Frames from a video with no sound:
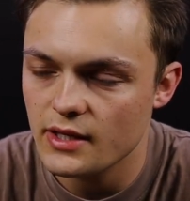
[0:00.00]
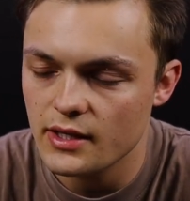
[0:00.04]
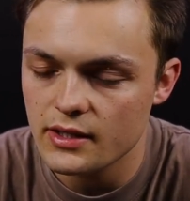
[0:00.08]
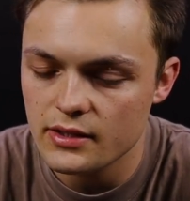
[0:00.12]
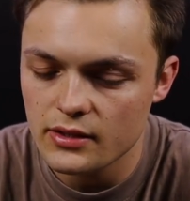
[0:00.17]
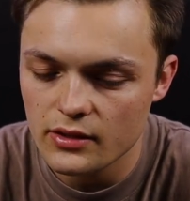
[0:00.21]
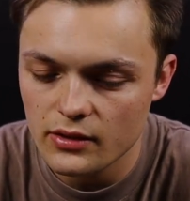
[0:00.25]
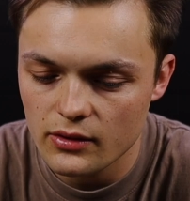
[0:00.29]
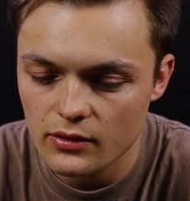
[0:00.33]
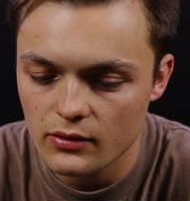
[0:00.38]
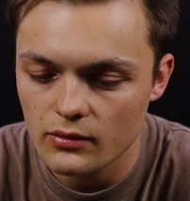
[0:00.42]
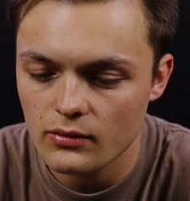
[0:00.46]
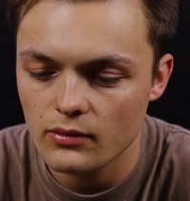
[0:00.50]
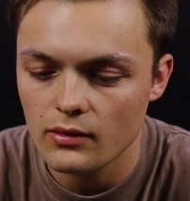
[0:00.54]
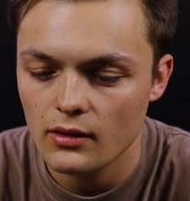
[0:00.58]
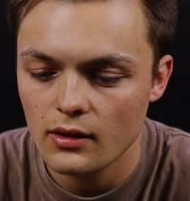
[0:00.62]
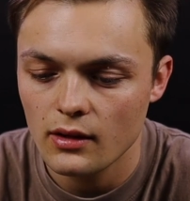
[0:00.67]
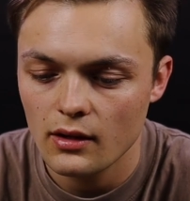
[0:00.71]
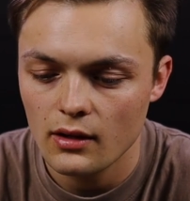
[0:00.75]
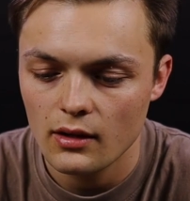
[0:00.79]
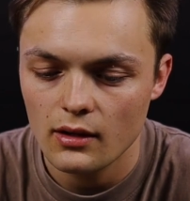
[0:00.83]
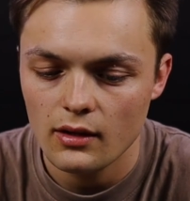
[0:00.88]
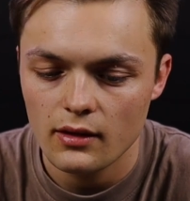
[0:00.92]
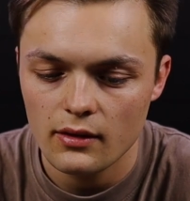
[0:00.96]
I knew
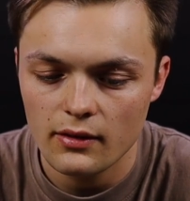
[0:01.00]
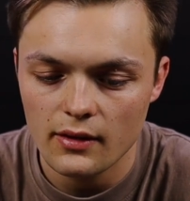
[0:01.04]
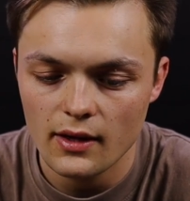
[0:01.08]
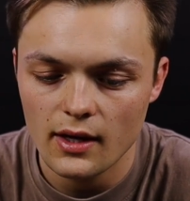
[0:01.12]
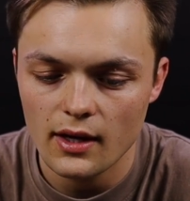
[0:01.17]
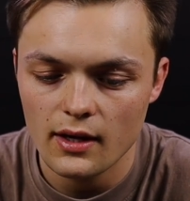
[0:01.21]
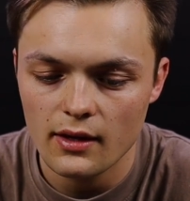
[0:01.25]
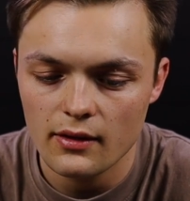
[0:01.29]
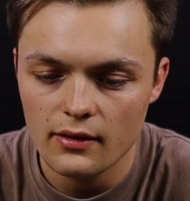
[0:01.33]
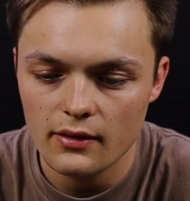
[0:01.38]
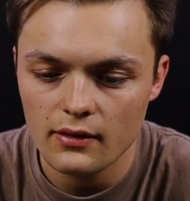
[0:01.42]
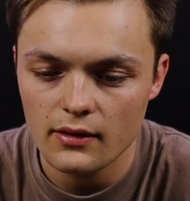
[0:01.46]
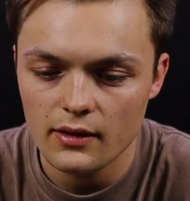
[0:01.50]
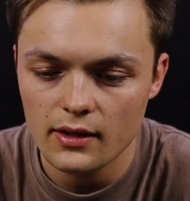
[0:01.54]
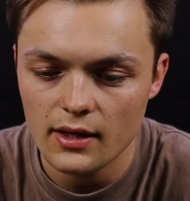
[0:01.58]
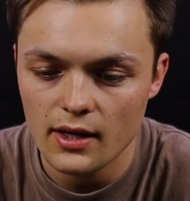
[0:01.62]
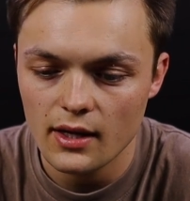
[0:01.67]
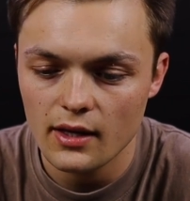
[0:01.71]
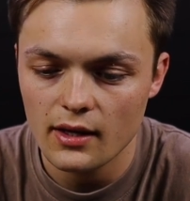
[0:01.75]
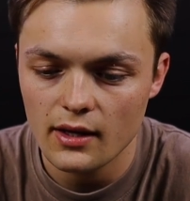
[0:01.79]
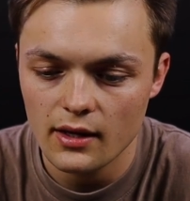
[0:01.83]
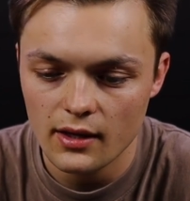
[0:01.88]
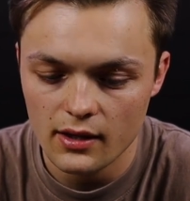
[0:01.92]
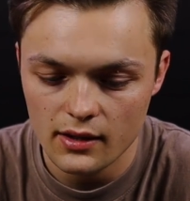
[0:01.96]
that
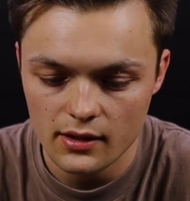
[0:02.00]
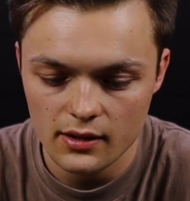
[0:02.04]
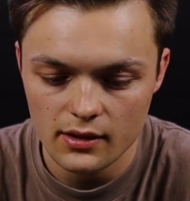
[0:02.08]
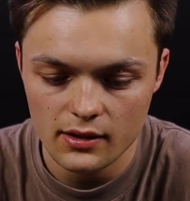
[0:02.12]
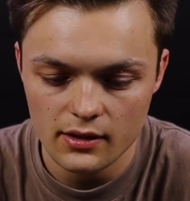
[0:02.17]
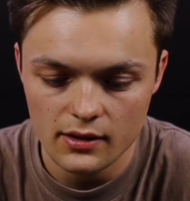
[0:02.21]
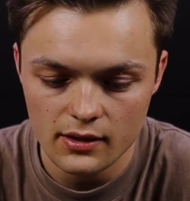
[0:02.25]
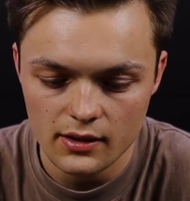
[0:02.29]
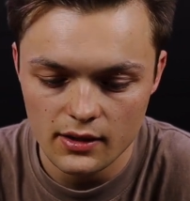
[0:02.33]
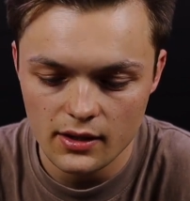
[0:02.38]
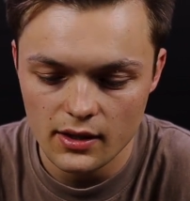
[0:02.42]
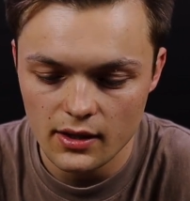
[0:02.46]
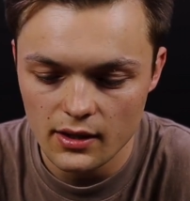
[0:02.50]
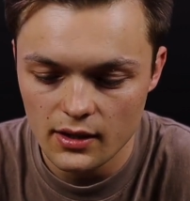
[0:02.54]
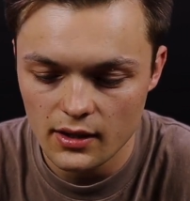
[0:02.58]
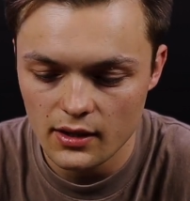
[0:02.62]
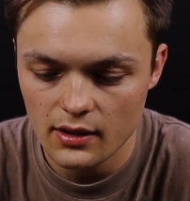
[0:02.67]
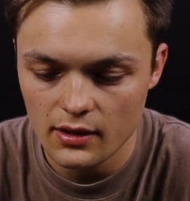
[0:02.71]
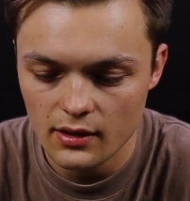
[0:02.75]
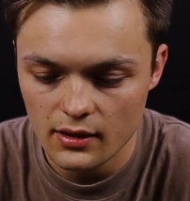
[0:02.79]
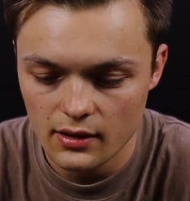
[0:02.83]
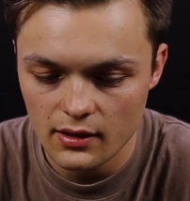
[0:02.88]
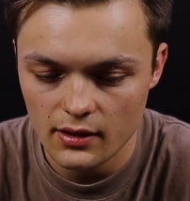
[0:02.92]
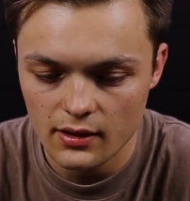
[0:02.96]

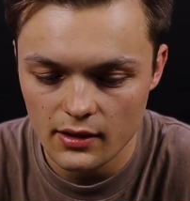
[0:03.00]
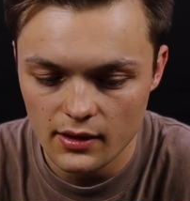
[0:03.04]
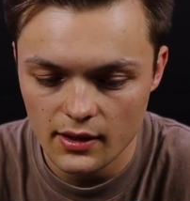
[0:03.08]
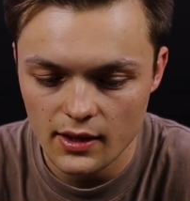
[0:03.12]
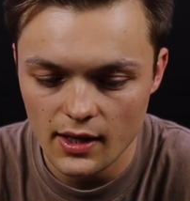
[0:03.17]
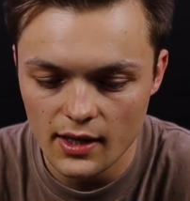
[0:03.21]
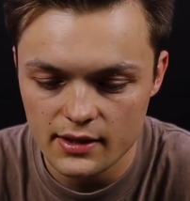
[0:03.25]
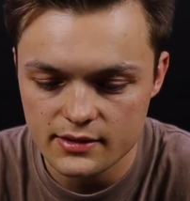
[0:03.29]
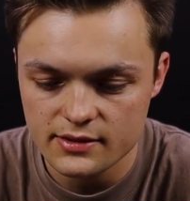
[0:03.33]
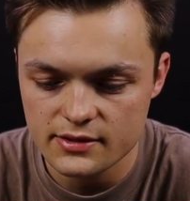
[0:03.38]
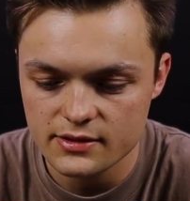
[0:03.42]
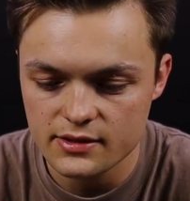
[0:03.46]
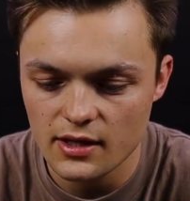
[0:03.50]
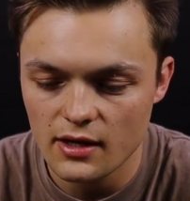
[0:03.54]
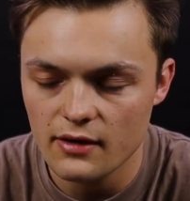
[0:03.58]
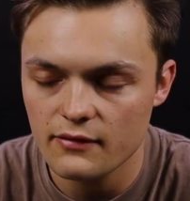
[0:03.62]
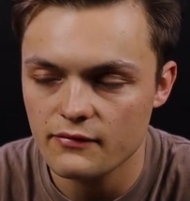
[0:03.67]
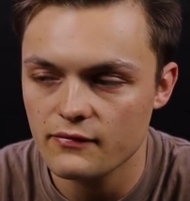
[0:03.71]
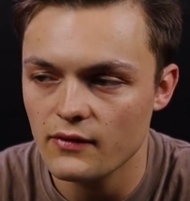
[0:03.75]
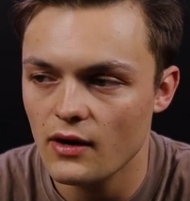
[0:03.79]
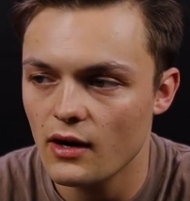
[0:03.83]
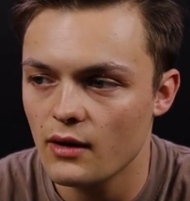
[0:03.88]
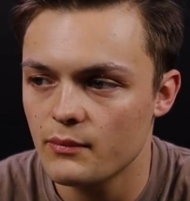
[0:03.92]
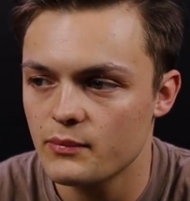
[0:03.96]
he had
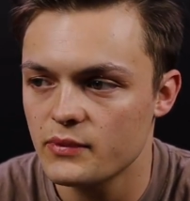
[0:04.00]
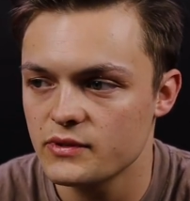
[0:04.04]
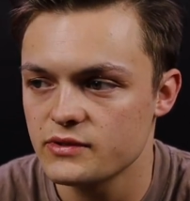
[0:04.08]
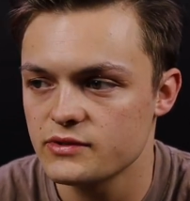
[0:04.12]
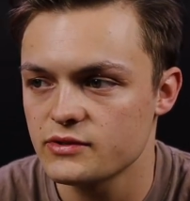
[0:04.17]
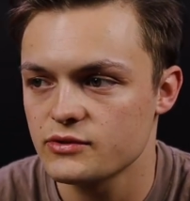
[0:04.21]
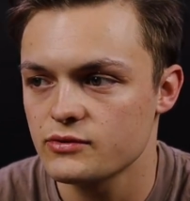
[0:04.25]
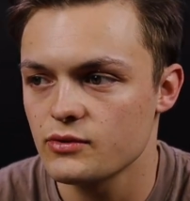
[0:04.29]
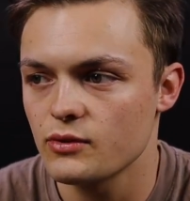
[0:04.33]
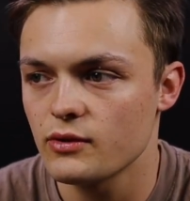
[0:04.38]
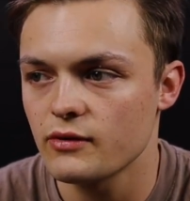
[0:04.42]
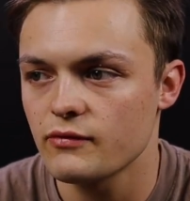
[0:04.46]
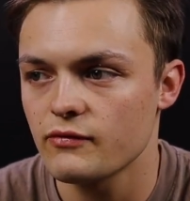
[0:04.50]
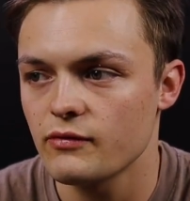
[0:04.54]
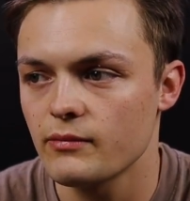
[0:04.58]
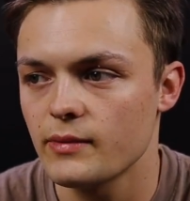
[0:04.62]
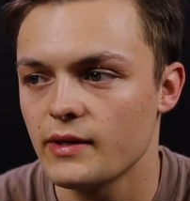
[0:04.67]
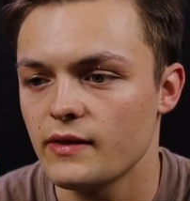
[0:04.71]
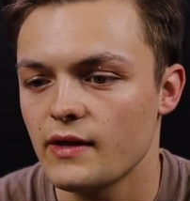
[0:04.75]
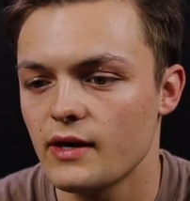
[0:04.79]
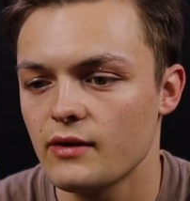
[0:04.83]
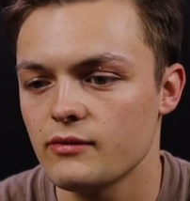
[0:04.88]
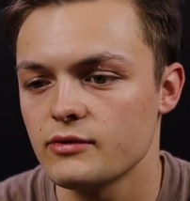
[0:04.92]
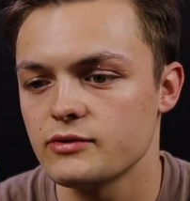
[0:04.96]
stuff up in store for
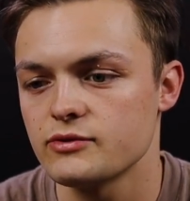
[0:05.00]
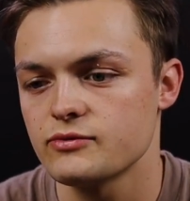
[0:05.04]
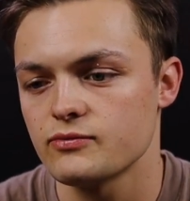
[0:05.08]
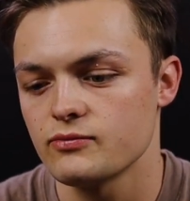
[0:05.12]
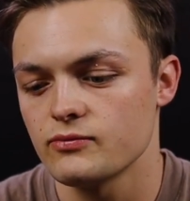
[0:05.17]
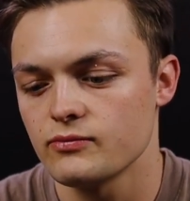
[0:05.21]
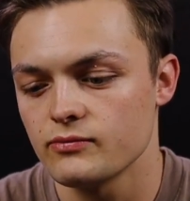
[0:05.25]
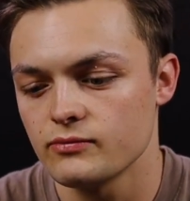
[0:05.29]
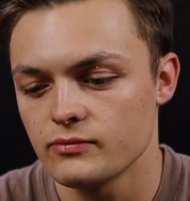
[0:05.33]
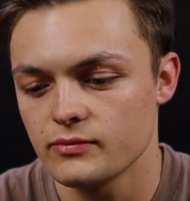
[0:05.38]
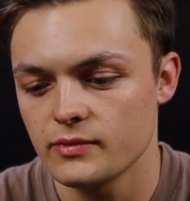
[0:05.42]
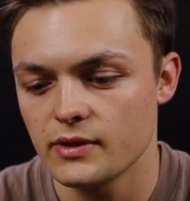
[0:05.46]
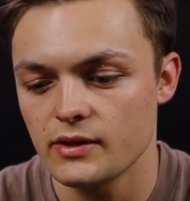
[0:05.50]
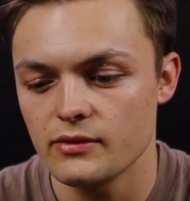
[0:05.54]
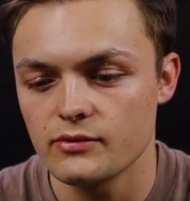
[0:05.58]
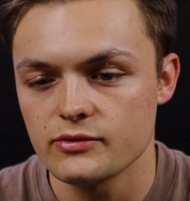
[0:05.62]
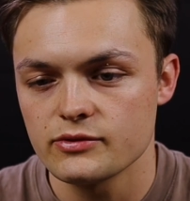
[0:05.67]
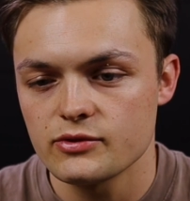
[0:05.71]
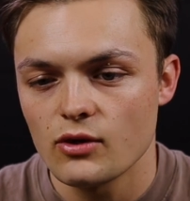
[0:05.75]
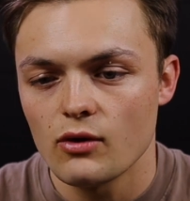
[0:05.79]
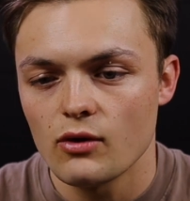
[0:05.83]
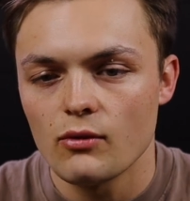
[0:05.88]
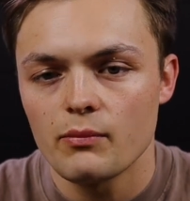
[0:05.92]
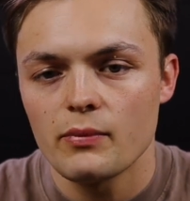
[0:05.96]
me that was he
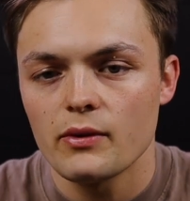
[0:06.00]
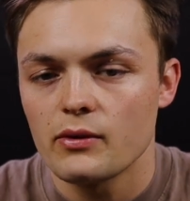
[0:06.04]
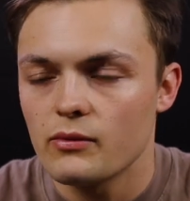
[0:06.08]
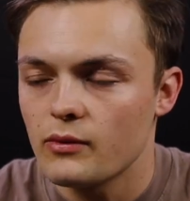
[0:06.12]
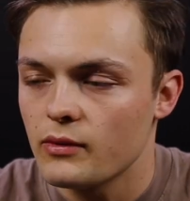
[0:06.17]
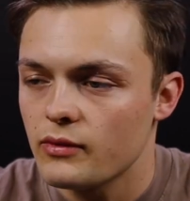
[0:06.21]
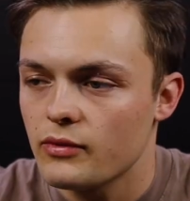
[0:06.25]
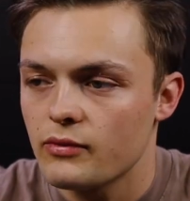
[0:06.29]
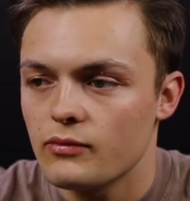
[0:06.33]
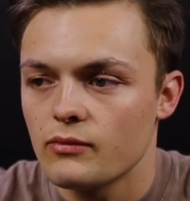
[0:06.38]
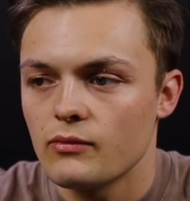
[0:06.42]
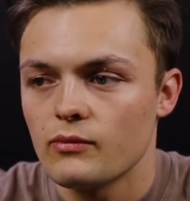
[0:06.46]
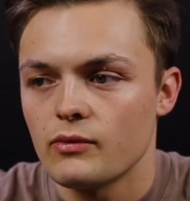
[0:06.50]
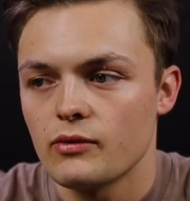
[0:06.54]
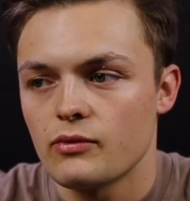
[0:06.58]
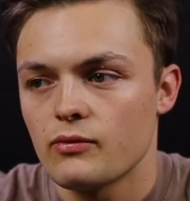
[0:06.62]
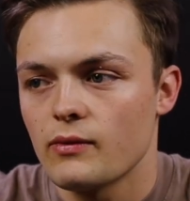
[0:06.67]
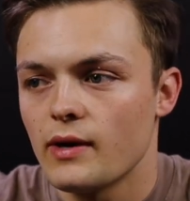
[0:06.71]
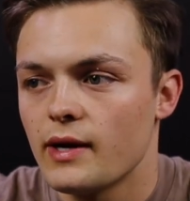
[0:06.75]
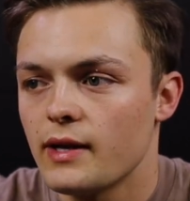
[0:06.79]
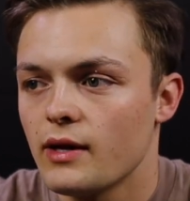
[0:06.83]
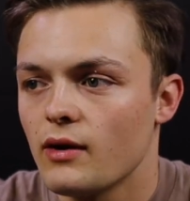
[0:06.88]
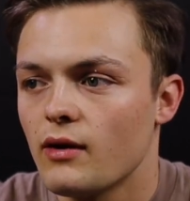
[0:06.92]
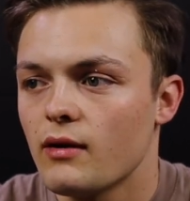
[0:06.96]
was open with
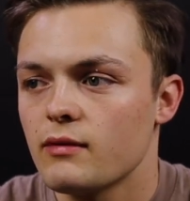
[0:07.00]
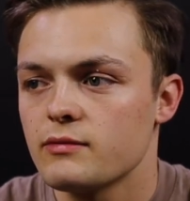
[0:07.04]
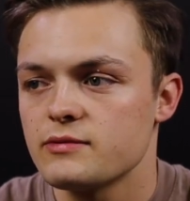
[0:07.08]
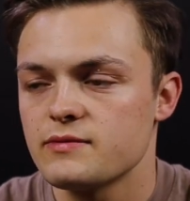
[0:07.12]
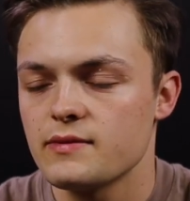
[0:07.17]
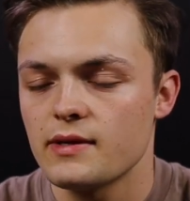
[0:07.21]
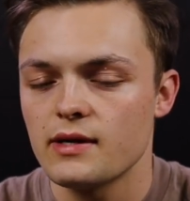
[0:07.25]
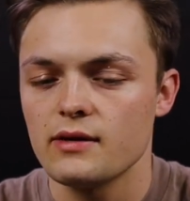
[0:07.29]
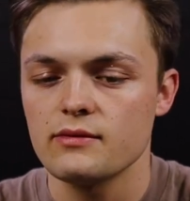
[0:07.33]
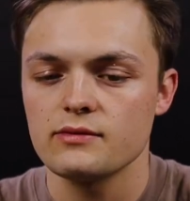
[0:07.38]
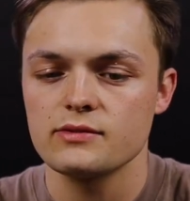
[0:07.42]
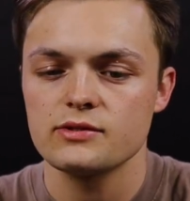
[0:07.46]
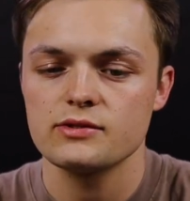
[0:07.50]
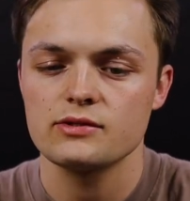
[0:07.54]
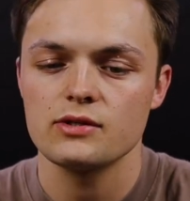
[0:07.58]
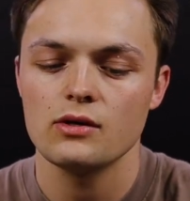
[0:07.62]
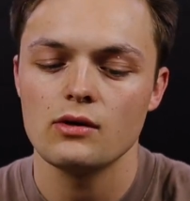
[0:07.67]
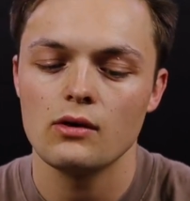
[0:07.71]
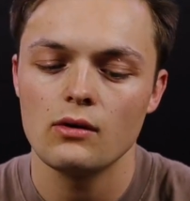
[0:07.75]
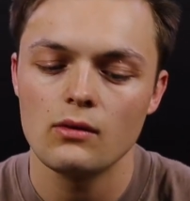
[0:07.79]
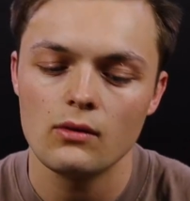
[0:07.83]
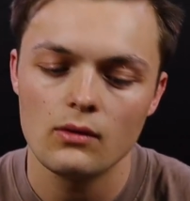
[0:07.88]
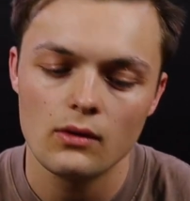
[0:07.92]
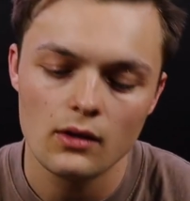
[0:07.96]
ready arms, but I was
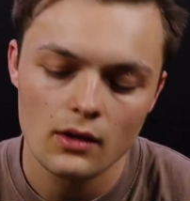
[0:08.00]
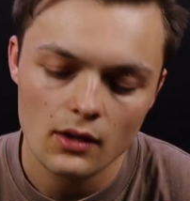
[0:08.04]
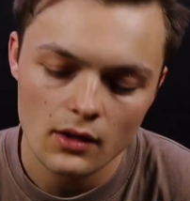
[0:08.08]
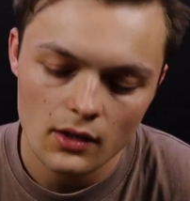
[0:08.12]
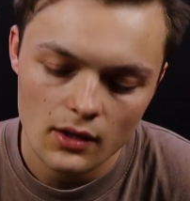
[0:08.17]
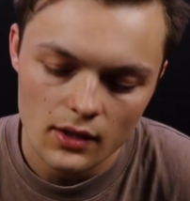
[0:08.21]
so